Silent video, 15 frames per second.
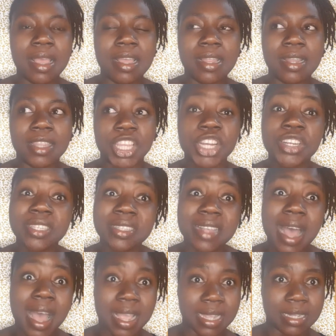there are
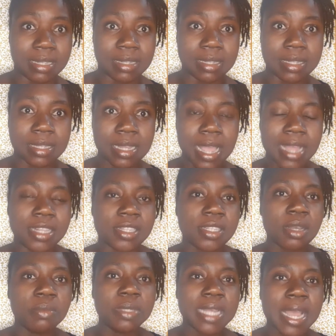signs, and
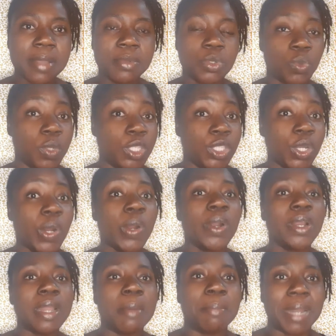sometimes we
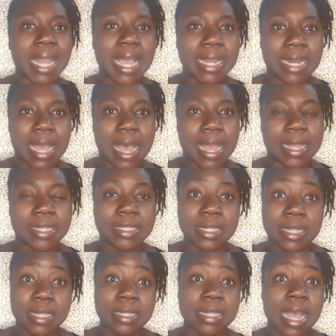turn a blind eye to
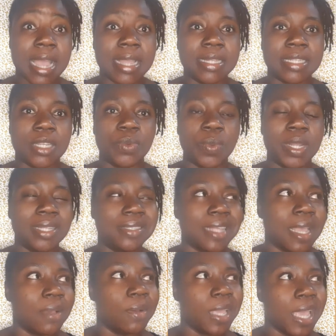the signs and we
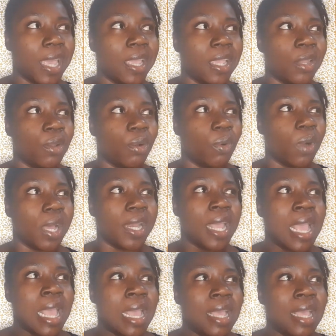say, okay, you know what,